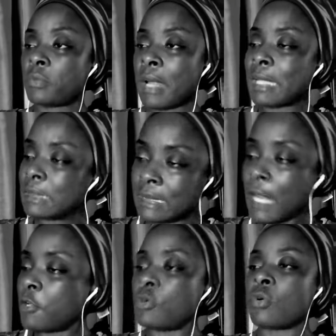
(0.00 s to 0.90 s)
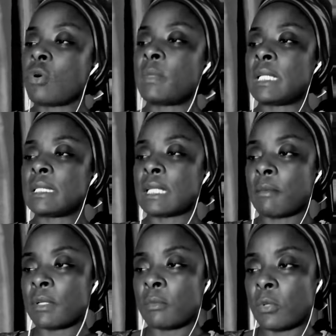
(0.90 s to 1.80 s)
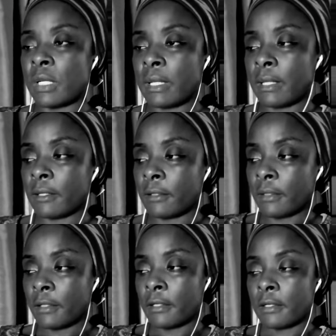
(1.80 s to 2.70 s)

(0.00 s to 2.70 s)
I dare you to call me this time of the morning again.